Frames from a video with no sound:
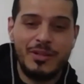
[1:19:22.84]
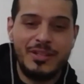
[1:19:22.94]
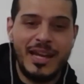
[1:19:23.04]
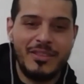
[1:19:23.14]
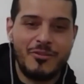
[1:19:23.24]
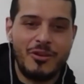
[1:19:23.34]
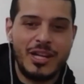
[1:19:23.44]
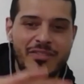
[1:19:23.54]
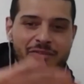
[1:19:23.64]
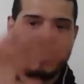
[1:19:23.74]
there's anyone down the
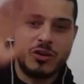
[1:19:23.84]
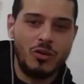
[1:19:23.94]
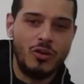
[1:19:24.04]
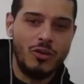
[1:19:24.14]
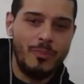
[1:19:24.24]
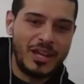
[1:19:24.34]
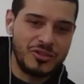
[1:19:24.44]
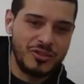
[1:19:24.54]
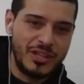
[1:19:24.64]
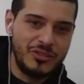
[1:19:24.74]
road, give them a call.
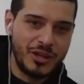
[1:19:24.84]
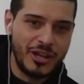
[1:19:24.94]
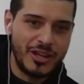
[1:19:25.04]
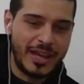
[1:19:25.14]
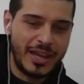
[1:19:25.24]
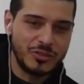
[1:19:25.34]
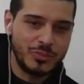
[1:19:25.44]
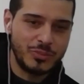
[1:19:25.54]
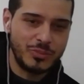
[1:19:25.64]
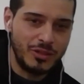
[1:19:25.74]
Make sure they're doing okay
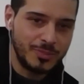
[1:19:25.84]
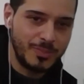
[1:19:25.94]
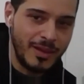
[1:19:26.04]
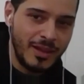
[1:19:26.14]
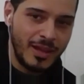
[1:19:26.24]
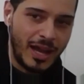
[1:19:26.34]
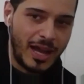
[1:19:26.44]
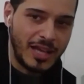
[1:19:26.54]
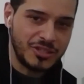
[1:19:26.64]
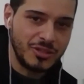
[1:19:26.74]
as well.
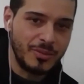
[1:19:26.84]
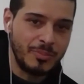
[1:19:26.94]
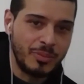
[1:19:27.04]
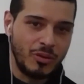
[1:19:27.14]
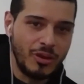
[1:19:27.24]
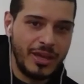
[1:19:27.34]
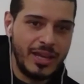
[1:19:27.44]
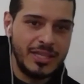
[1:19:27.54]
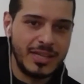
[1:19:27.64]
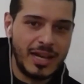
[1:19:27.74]
Ask your
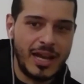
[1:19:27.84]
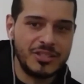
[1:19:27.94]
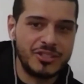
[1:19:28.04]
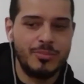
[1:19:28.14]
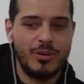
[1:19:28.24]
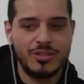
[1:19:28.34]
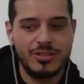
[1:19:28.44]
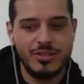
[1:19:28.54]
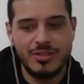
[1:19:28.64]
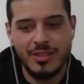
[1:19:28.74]
employees. Ask your
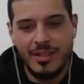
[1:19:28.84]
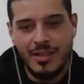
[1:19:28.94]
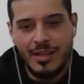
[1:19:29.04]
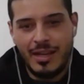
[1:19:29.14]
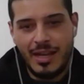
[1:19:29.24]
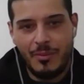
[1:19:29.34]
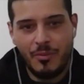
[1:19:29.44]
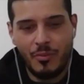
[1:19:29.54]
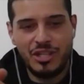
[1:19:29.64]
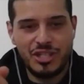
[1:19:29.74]
bosses.
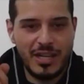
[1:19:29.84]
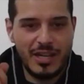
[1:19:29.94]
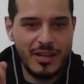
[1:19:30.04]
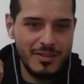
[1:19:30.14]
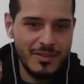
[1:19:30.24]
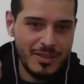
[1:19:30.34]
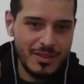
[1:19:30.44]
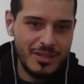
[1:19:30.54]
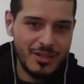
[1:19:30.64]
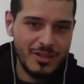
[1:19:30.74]
Reach out.
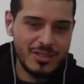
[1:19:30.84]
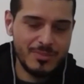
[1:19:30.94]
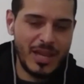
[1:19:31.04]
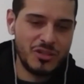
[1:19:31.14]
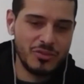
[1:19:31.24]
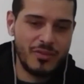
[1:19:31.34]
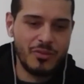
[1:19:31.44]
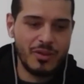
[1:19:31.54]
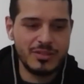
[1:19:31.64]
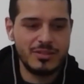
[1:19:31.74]
Just make
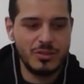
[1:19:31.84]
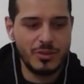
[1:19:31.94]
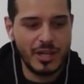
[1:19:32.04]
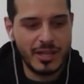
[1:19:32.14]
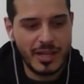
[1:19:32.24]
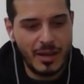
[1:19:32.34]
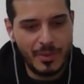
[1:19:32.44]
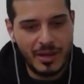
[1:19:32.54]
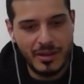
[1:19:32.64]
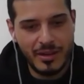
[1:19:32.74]
sure everyone's doing
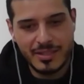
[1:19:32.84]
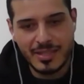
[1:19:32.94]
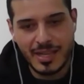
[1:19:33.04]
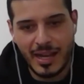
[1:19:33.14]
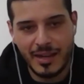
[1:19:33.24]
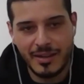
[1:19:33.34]
okay. I mean, it is